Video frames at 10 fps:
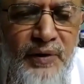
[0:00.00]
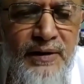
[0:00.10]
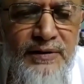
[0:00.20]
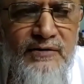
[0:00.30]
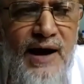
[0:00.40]

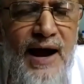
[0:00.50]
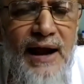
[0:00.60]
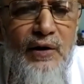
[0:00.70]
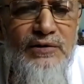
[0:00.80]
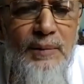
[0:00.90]
This kind
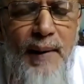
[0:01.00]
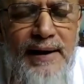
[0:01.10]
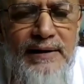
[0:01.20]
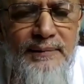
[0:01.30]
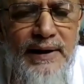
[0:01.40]
of the
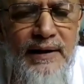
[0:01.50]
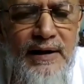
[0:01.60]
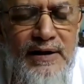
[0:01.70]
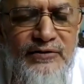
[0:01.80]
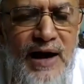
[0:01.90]
pandemic,
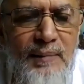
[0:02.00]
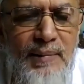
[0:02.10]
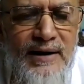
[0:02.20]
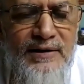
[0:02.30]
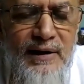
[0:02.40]

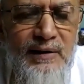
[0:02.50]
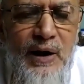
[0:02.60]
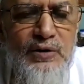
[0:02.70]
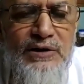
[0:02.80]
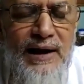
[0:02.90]
Sahaba
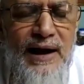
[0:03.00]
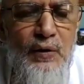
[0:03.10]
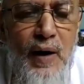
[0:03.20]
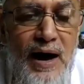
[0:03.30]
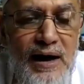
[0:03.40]
radiallahu ta'ala
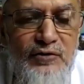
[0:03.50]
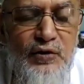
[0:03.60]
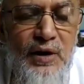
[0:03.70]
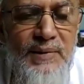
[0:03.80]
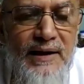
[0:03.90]
anhu asked to
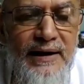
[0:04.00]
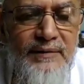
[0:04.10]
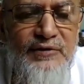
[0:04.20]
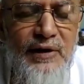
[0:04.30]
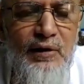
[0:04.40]
Nabi Kareem
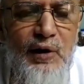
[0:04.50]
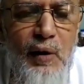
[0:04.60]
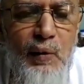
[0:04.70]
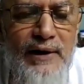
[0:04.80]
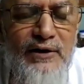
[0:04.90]
sallallahu
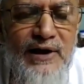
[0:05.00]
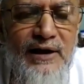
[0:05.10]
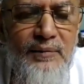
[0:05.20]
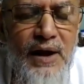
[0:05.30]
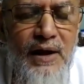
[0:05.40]
alayhi
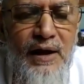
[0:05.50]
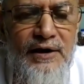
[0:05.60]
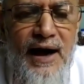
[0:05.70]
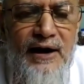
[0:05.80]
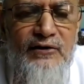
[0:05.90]
wasallam,
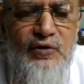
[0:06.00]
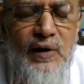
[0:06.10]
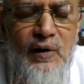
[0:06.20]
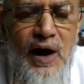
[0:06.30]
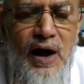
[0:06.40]
Ya
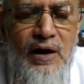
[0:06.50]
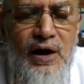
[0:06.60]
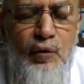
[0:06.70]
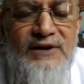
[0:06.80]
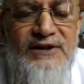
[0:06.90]
Rasulullah,
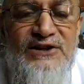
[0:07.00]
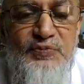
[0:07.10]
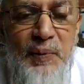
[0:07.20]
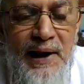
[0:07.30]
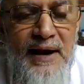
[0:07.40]
what is
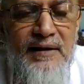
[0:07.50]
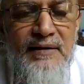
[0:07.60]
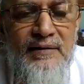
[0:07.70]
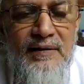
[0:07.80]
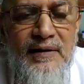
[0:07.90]
plague?
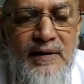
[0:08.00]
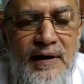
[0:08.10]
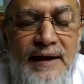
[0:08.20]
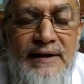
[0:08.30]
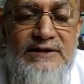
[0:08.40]

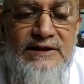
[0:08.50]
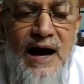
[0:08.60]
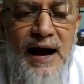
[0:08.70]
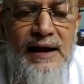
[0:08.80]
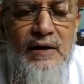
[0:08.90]
And it's
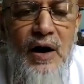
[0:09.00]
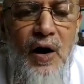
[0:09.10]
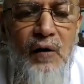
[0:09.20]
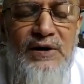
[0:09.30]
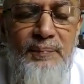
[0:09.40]
kind
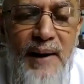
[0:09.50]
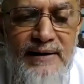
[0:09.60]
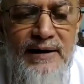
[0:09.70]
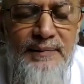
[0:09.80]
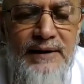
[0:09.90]
of the
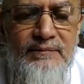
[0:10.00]
pandemic.